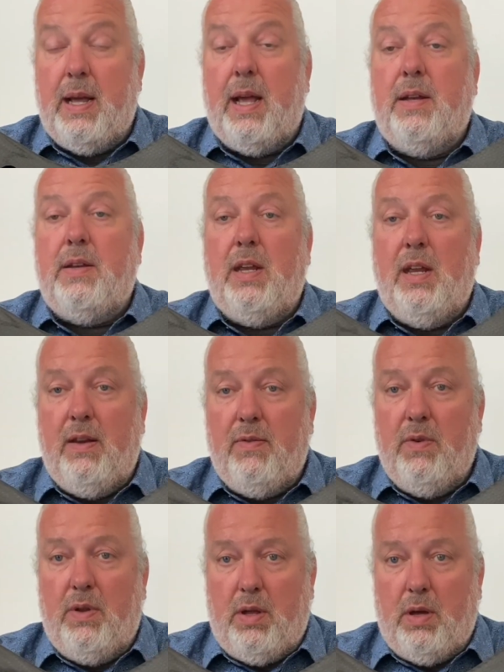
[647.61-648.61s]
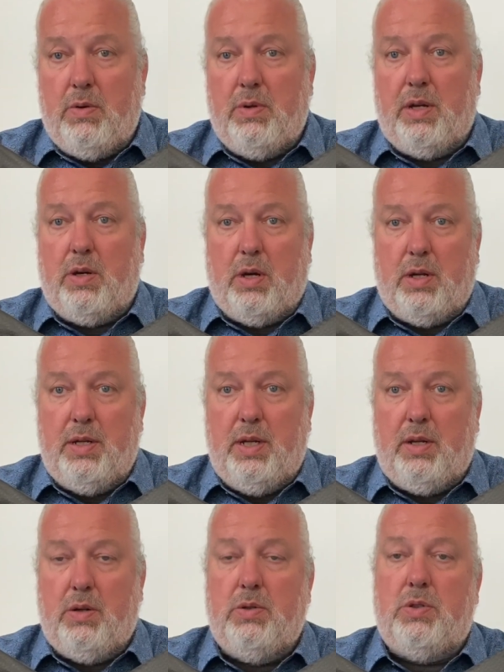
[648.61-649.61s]
And even though a
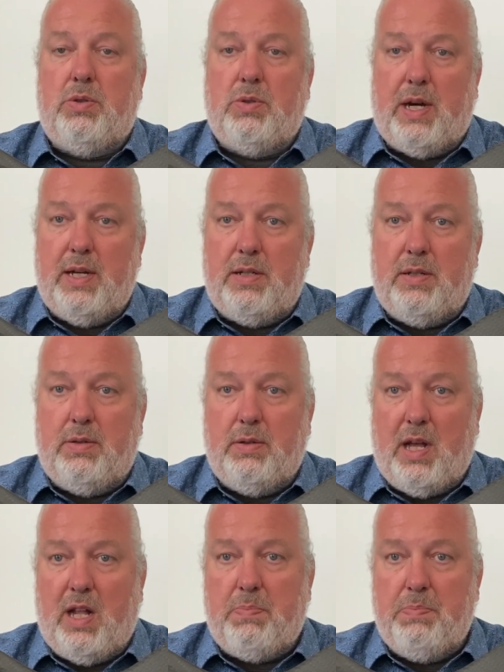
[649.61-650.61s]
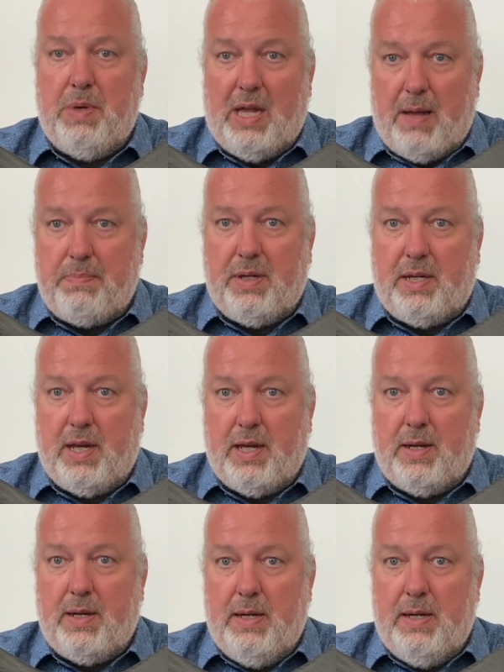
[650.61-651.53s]
colleague who tried to help me up again